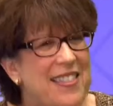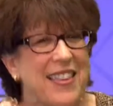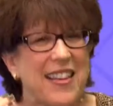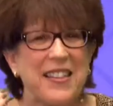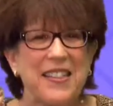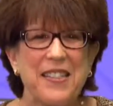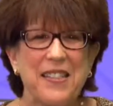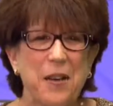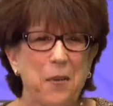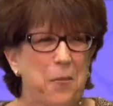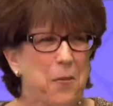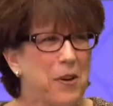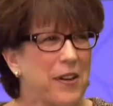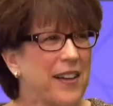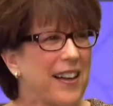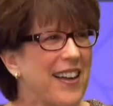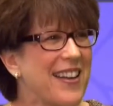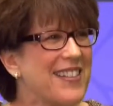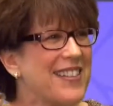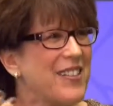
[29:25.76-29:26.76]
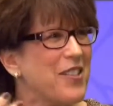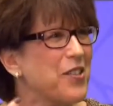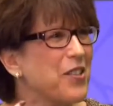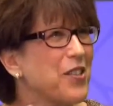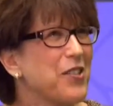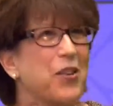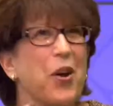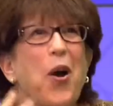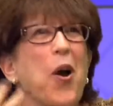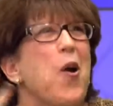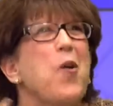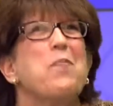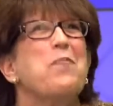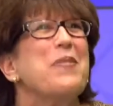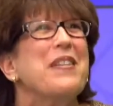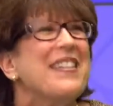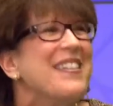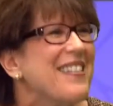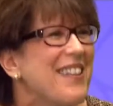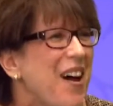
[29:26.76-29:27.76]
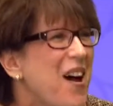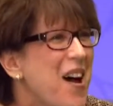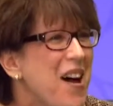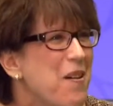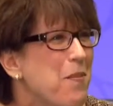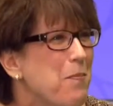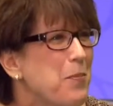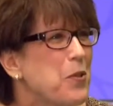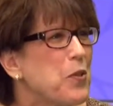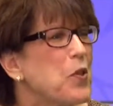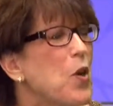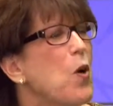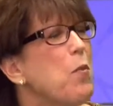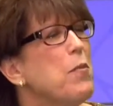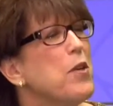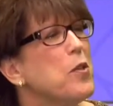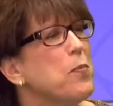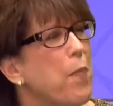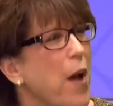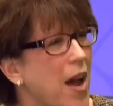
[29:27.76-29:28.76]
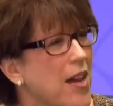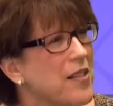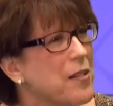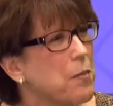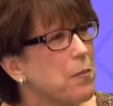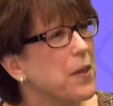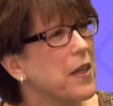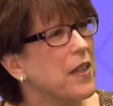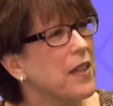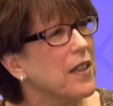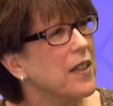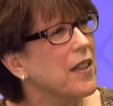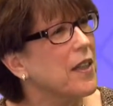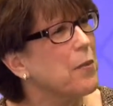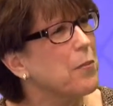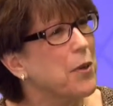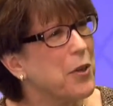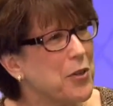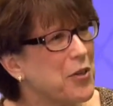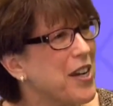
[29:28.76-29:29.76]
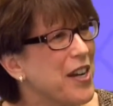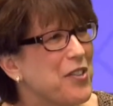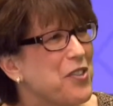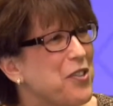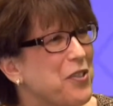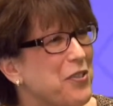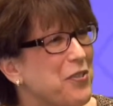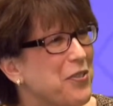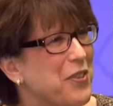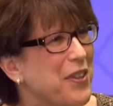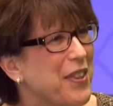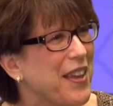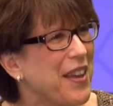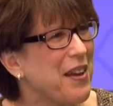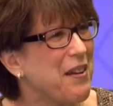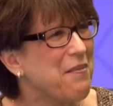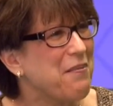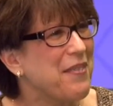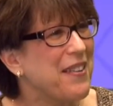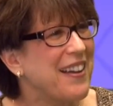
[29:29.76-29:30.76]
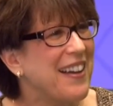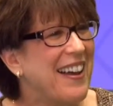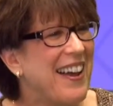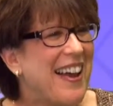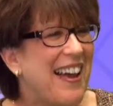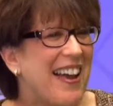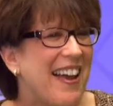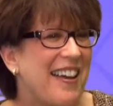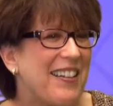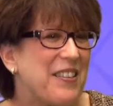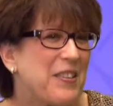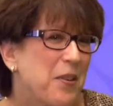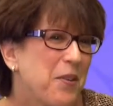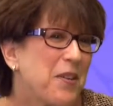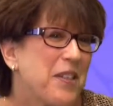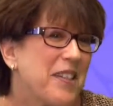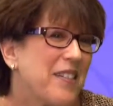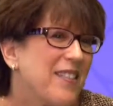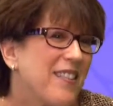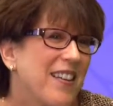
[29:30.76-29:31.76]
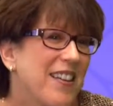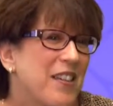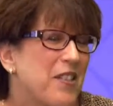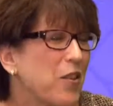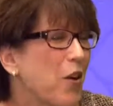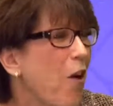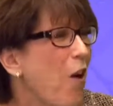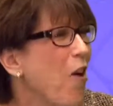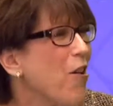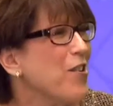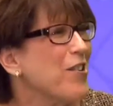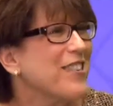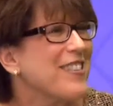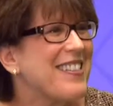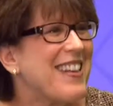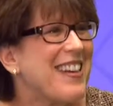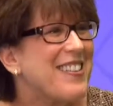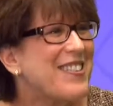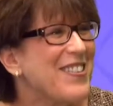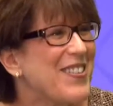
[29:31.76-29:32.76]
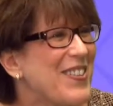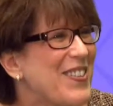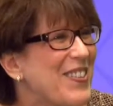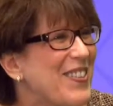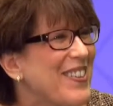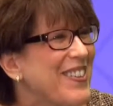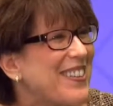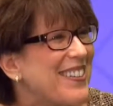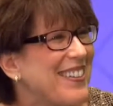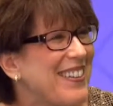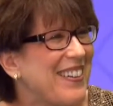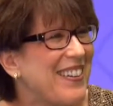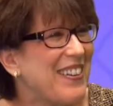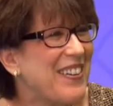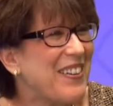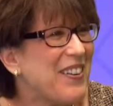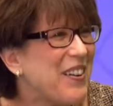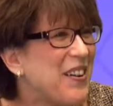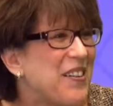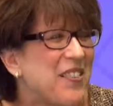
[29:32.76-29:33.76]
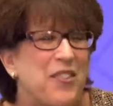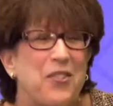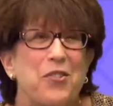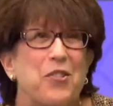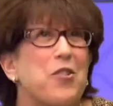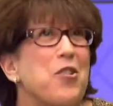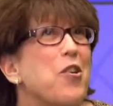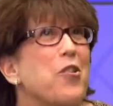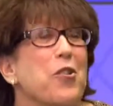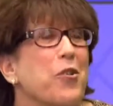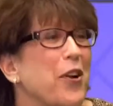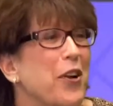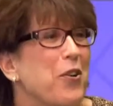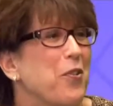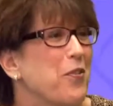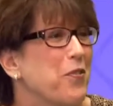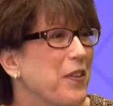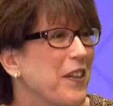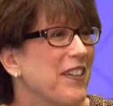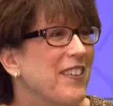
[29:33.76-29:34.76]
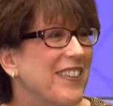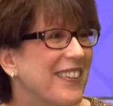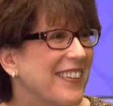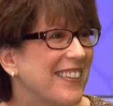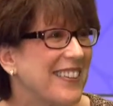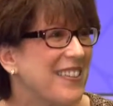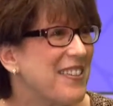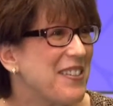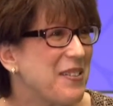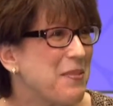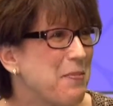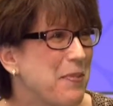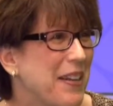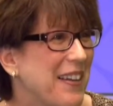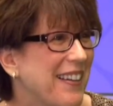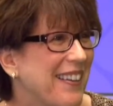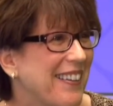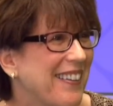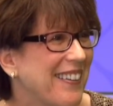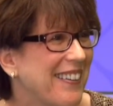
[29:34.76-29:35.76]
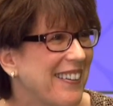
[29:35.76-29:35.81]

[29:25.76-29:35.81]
that someone gets. It just opens up so much possibility and potential for them. So it's a heart-centered, there's no greater feeling to me